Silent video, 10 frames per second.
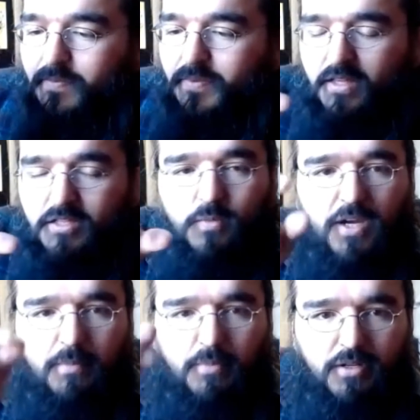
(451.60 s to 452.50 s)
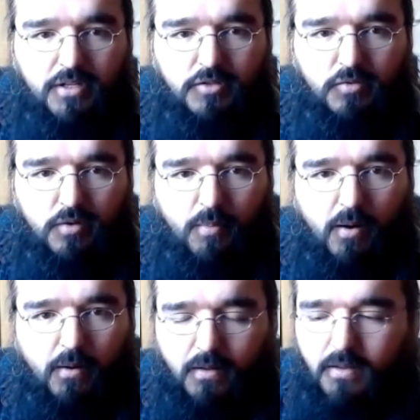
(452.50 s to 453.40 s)
This is why you put it into a
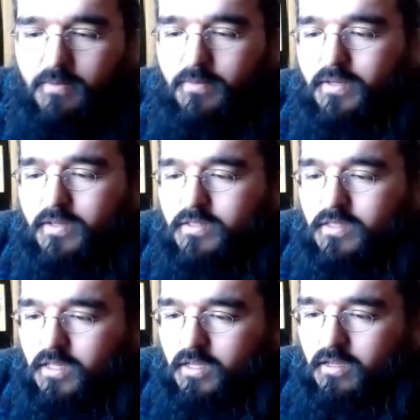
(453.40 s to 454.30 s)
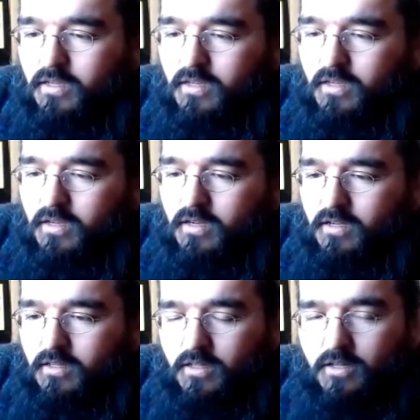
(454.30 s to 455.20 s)
ball, because the
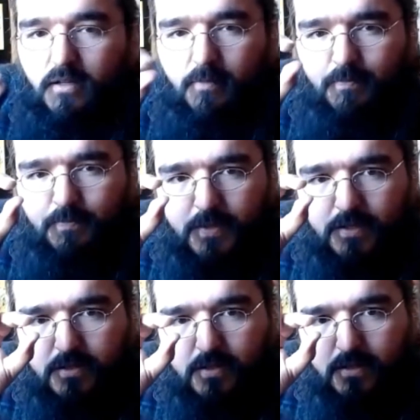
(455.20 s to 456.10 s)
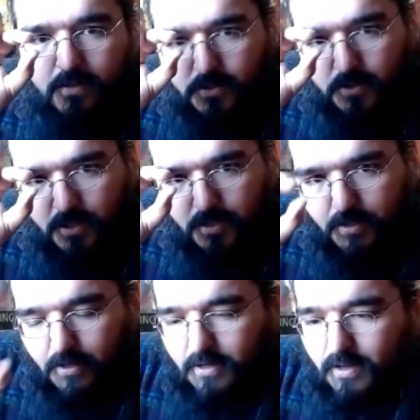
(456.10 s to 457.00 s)
little
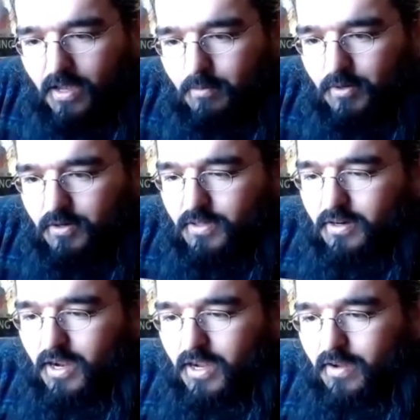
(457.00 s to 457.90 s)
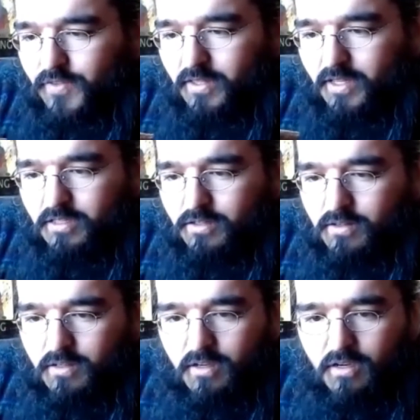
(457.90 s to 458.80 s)
circular ember in there, I often like to
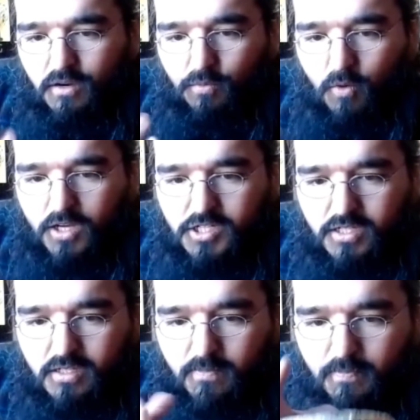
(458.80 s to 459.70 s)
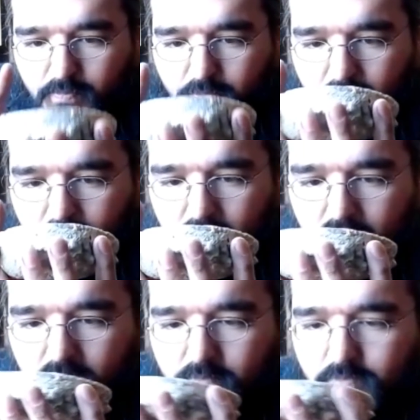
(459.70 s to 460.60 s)
watch it,
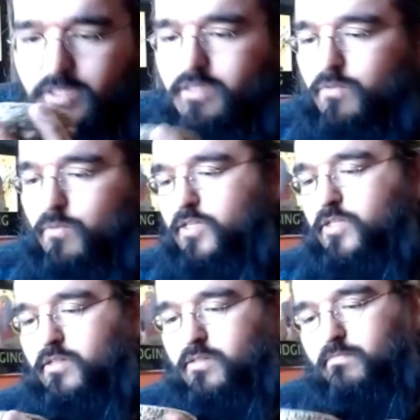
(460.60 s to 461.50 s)
just to watch it